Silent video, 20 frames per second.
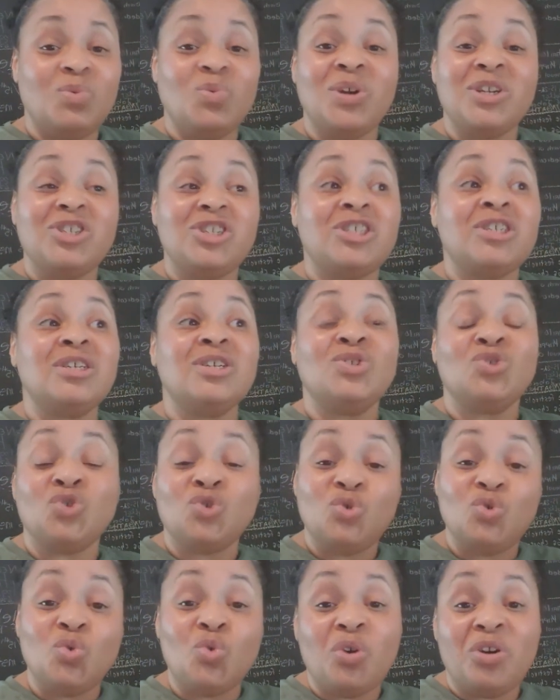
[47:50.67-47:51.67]
Russia
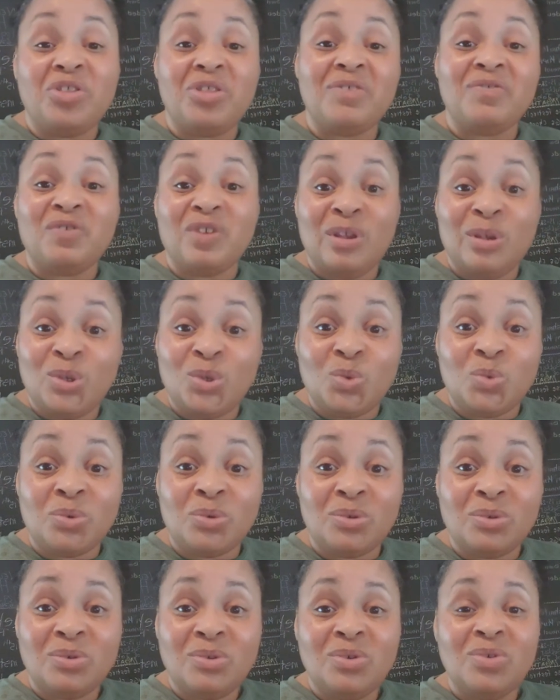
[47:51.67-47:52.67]
is north of
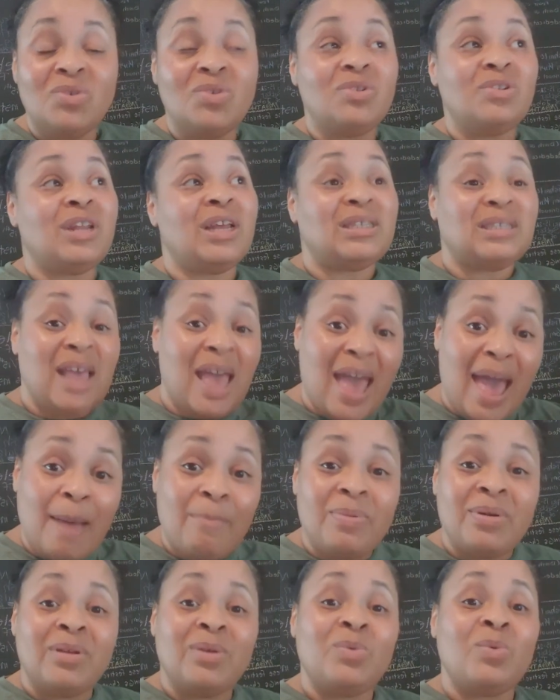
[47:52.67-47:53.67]
Israel. That's
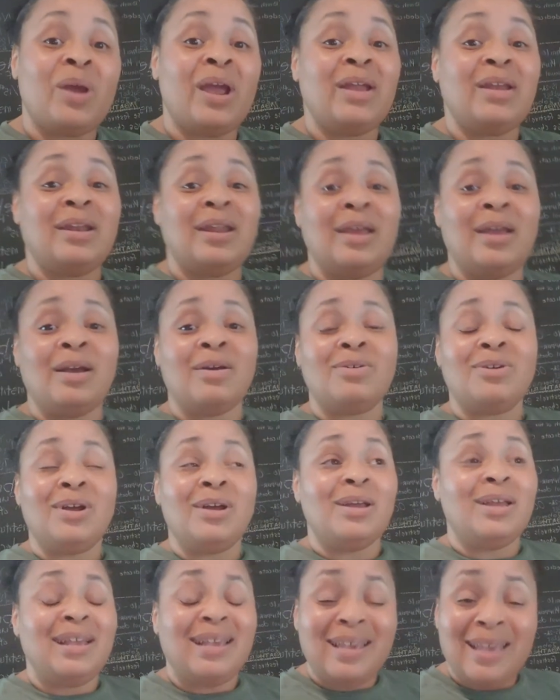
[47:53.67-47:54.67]
happening right now.
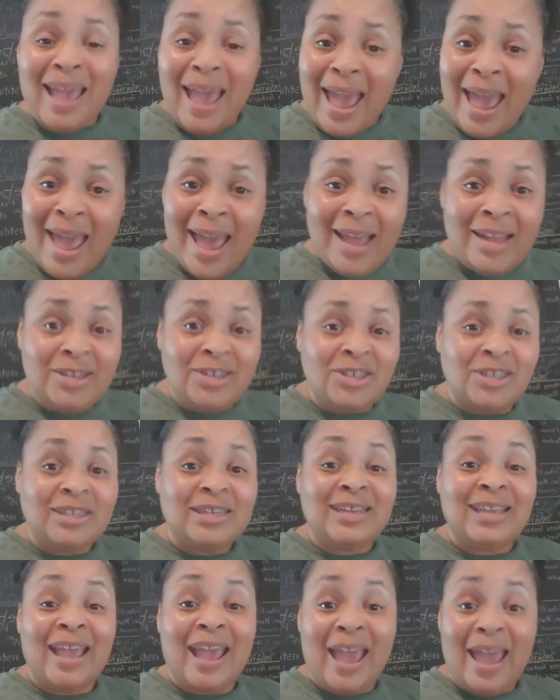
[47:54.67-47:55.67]

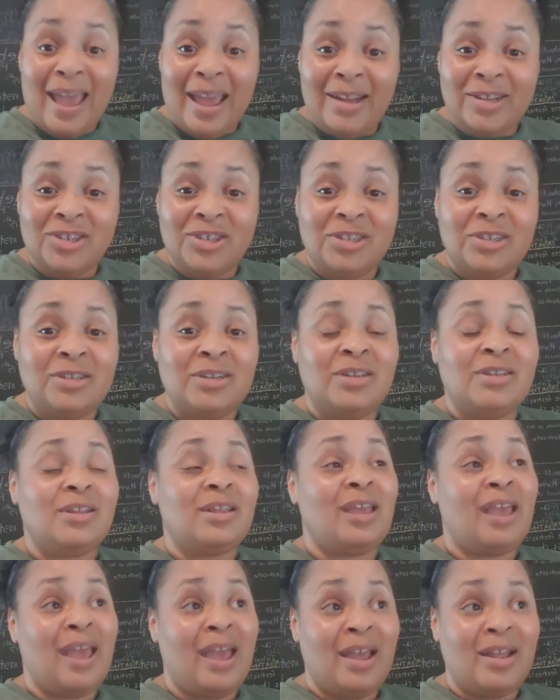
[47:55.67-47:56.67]
Catch, catch,
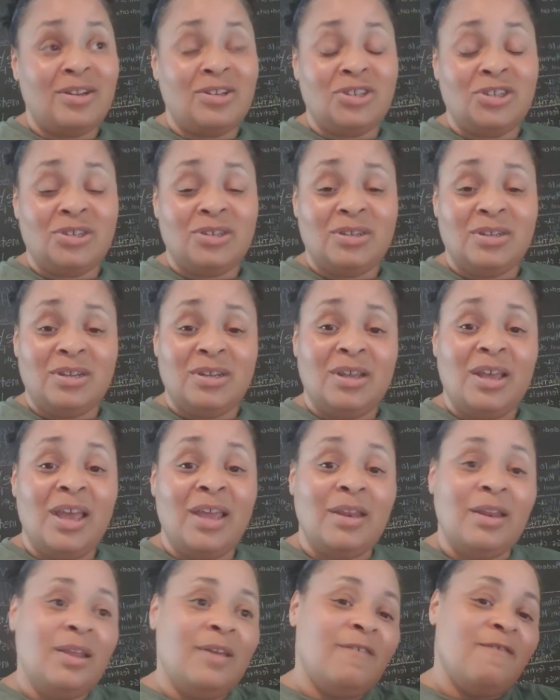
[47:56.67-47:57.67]
catch.
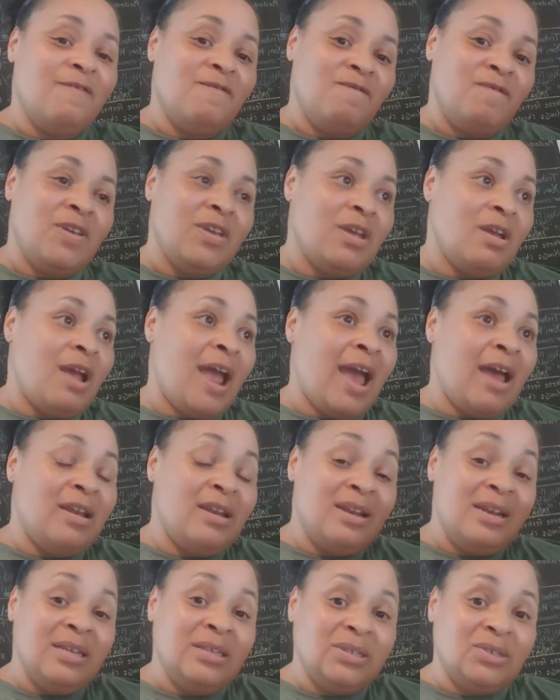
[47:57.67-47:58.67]
And then figure
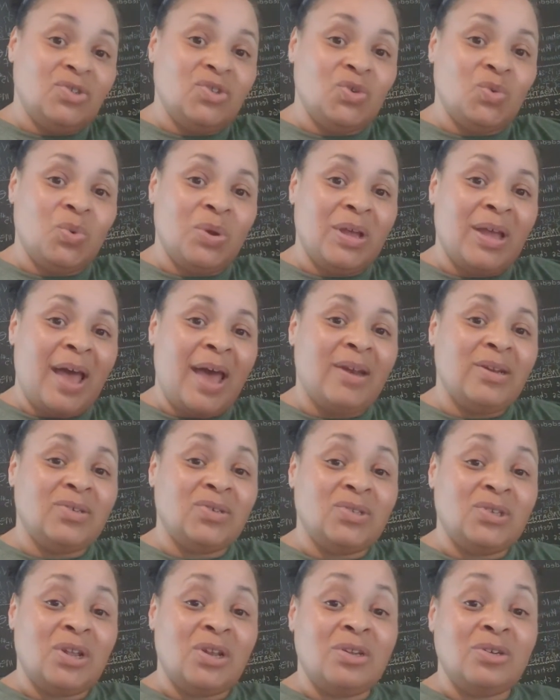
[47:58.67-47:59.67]
out, listen to what God
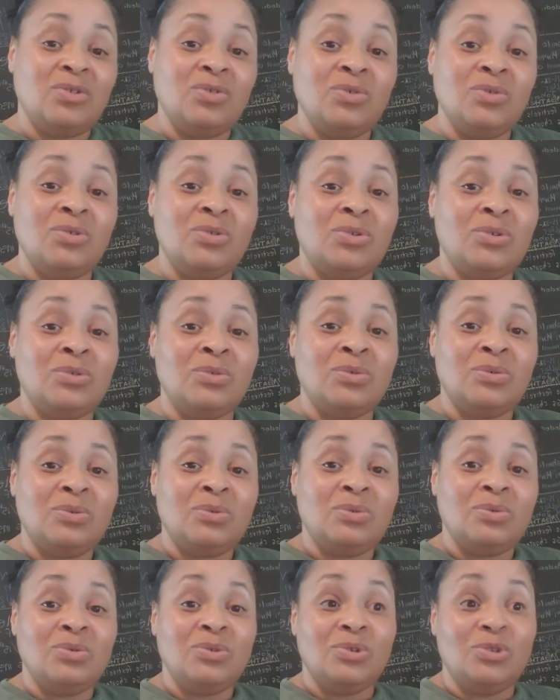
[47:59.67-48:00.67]
is telling you to do.
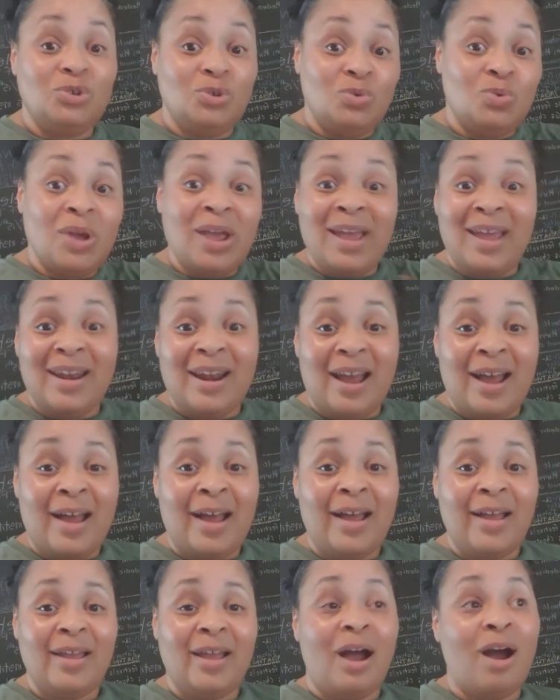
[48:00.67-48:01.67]
You and
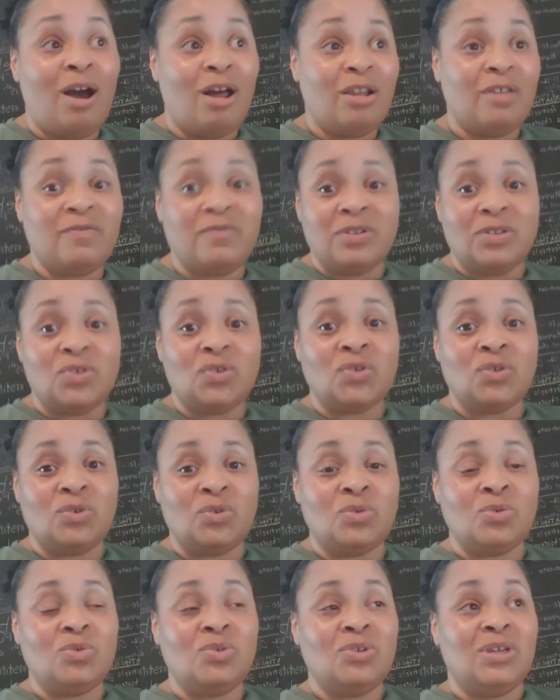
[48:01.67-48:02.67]
I, all of us to
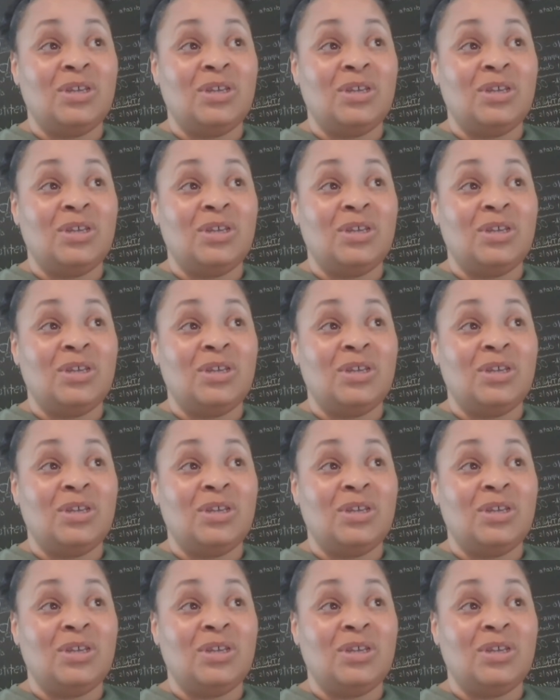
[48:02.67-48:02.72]
do.